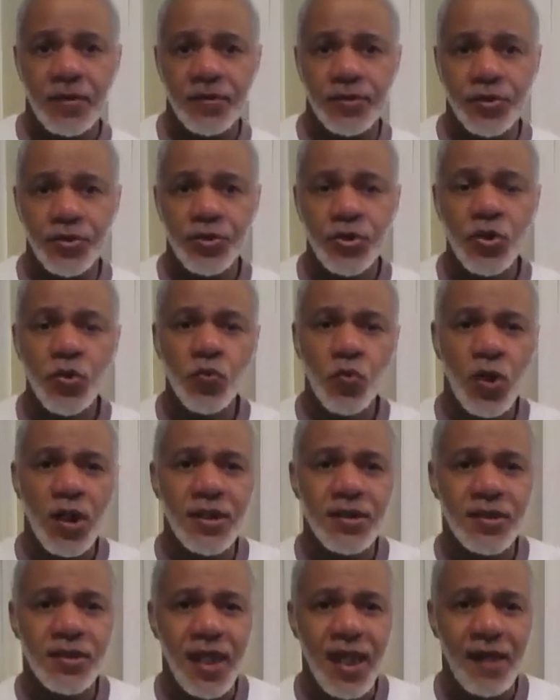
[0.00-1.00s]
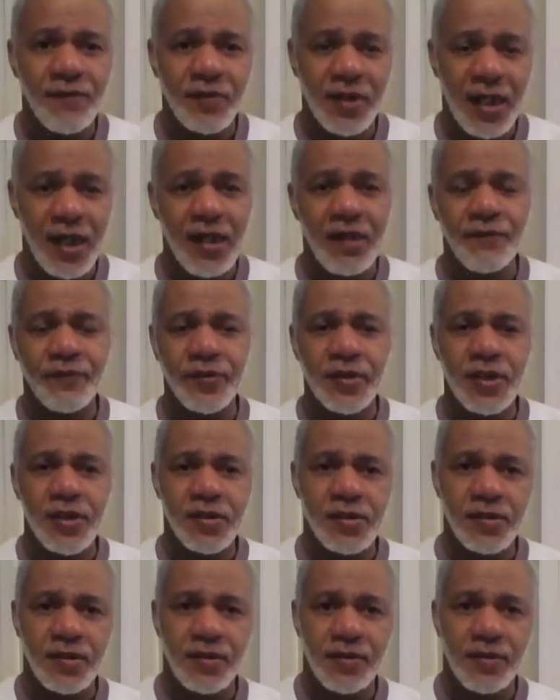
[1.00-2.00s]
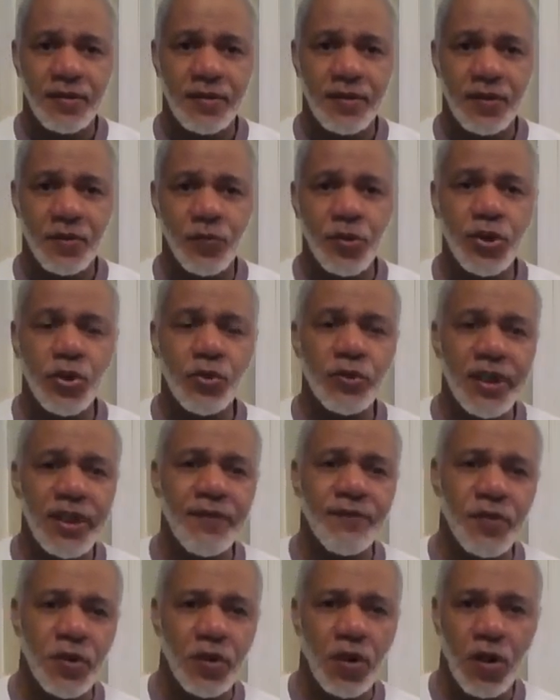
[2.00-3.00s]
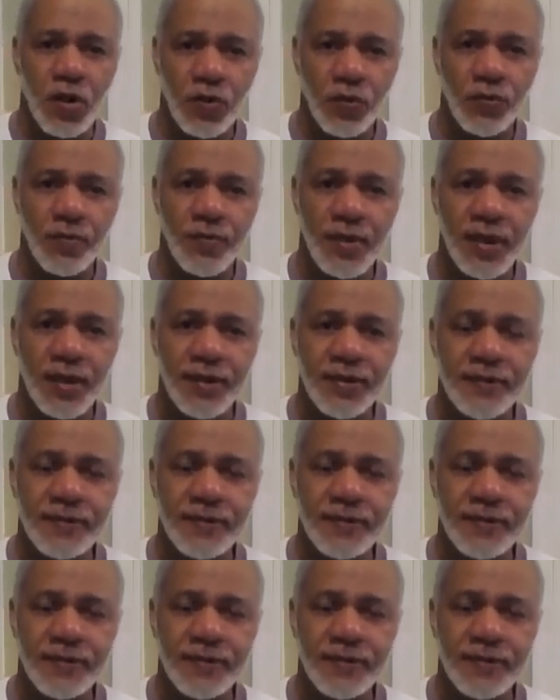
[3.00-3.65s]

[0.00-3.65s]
Do you want to have confidence when you leave your home,